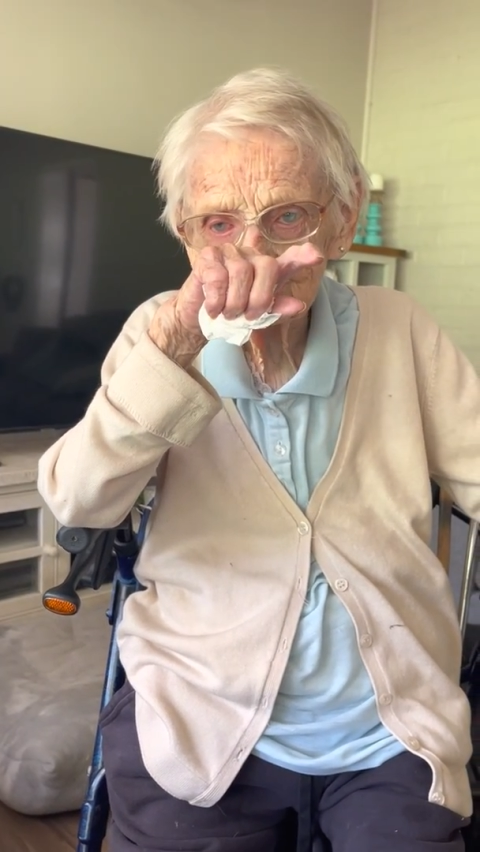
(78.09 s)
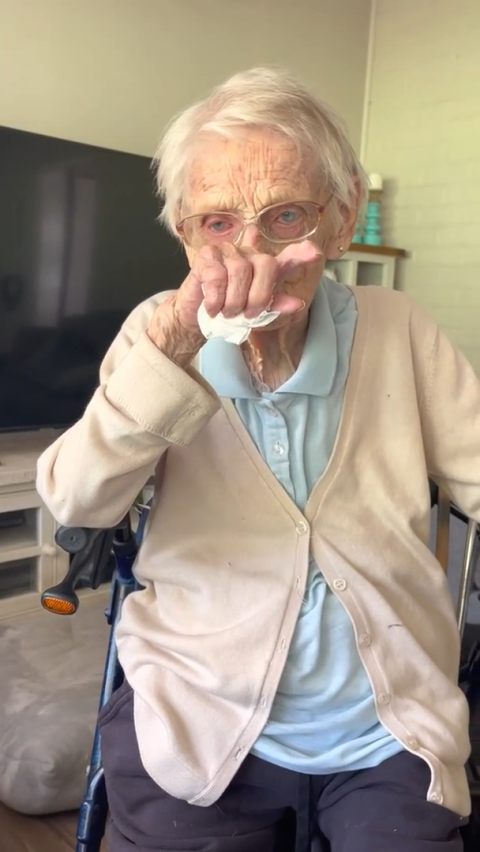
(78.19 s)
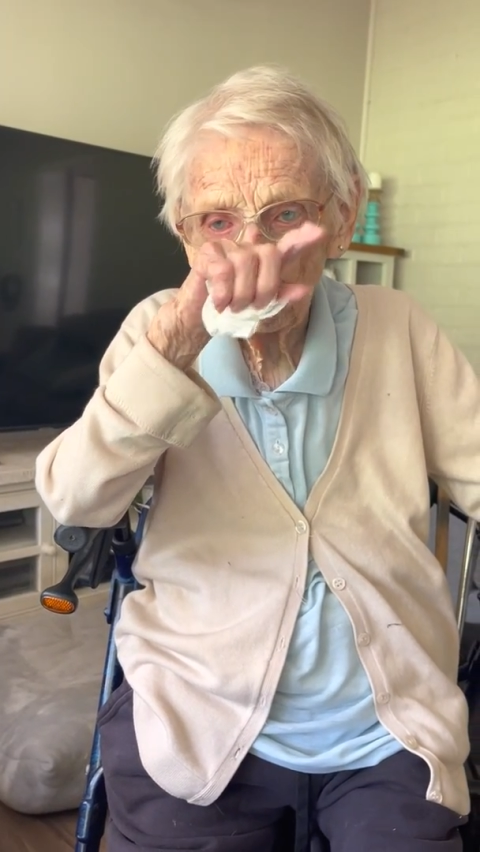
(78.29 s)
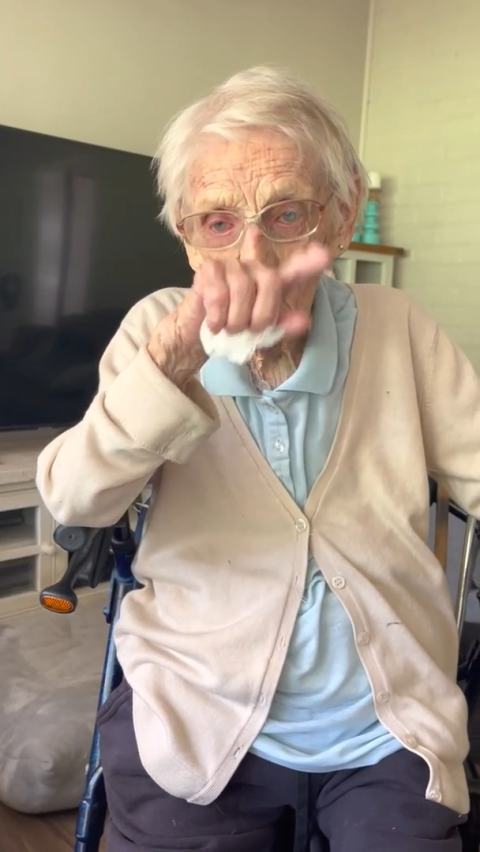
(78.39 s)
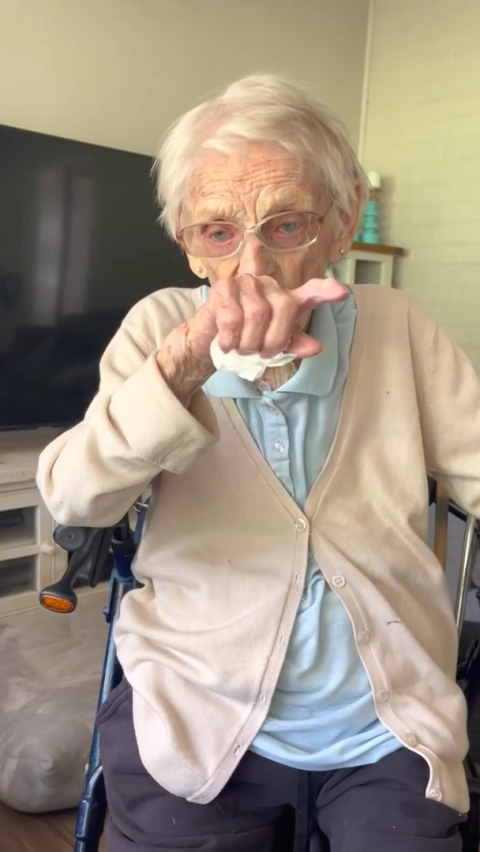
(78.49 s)

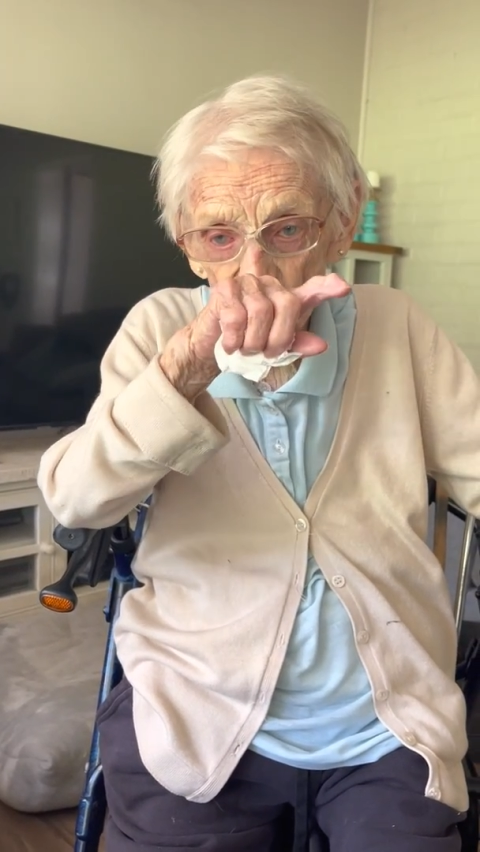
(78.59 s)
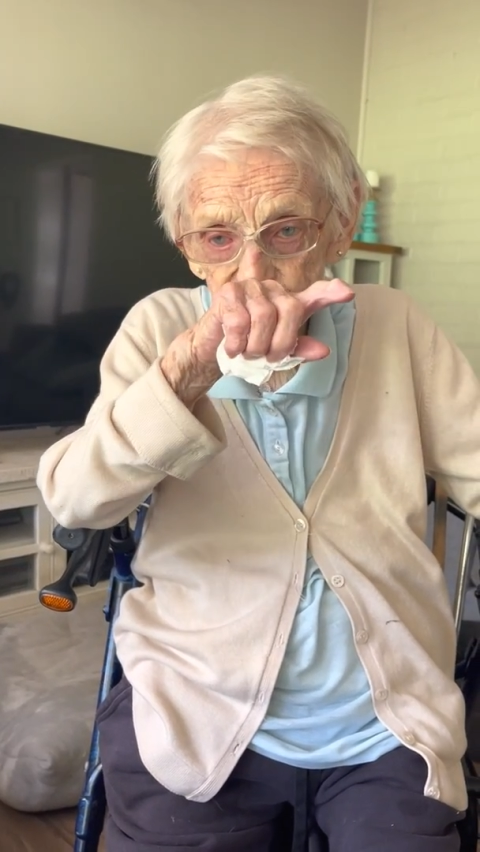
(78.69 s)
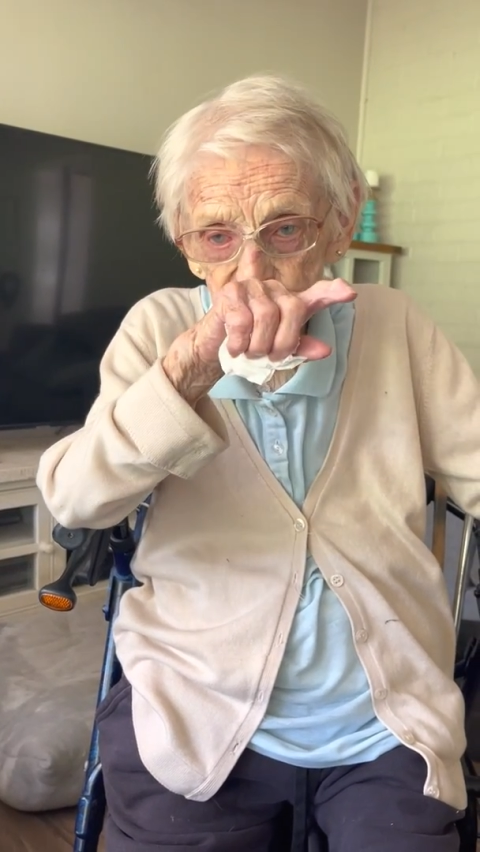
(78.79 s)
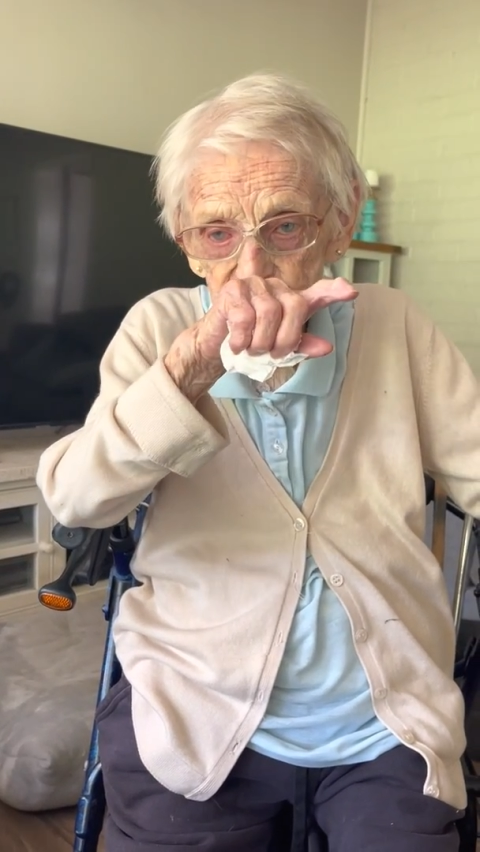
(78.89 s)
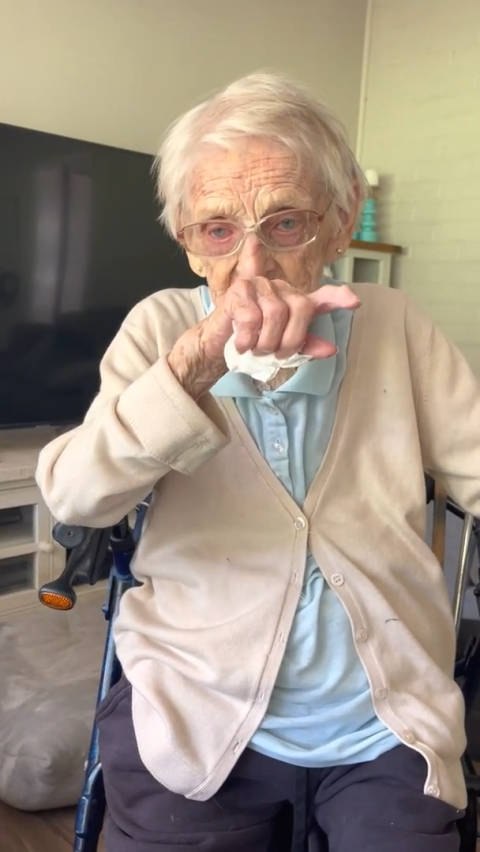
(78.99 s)

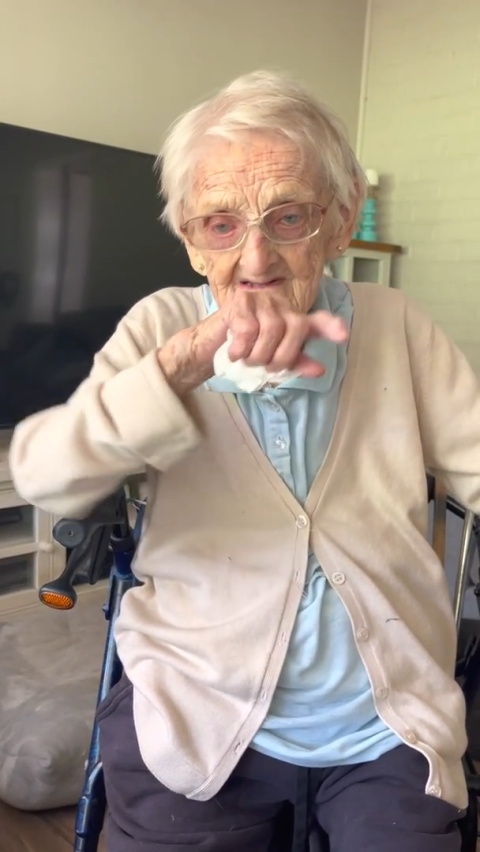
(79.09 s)
wash,